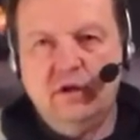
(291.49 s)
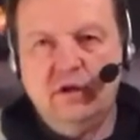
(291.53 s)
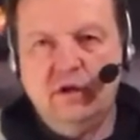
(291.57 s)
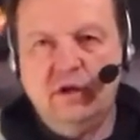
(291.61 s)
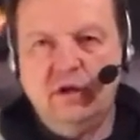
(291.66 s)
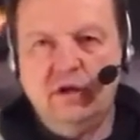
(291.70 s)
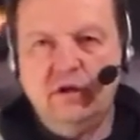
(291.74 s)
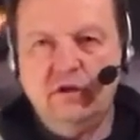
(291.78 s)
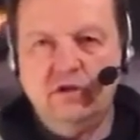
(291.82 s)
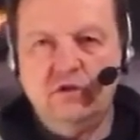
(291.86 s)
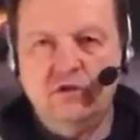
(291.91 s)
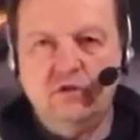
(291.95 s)

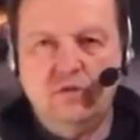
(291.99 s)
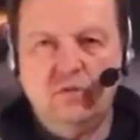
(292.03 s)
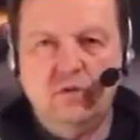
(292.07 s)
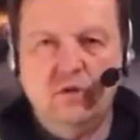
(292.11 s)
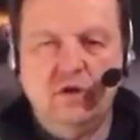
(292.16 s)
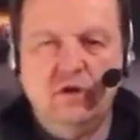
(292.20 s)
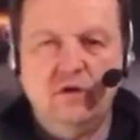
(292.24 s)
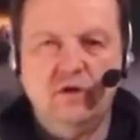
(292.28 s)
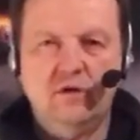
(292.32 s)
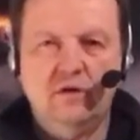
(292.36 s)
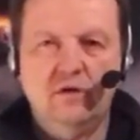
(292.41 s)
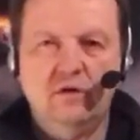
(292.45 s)
and
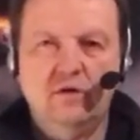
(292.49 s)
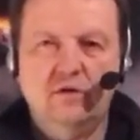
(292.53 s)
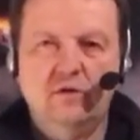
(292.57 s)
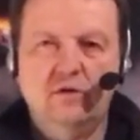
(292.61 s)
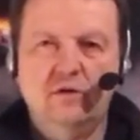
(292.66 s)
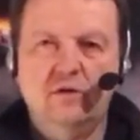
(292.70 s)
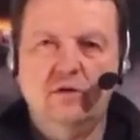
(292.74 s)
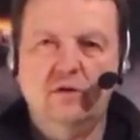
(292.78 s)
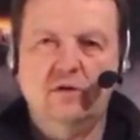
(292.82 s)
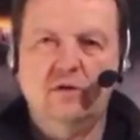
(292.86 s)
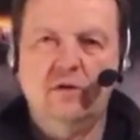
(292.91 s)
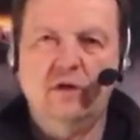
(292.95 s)
Twitter
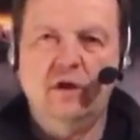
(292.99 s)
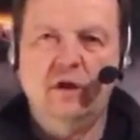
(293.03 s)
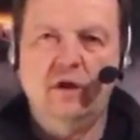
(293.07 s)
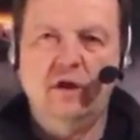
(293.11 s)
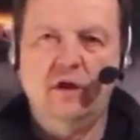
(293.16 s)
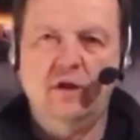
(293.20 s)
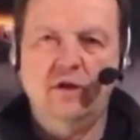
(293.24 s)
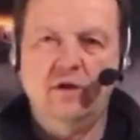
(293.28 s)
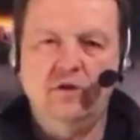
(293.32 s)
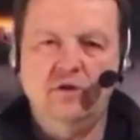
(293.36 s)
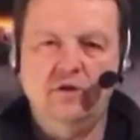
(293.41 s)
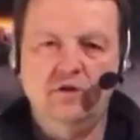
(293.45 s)

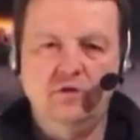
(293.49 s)
and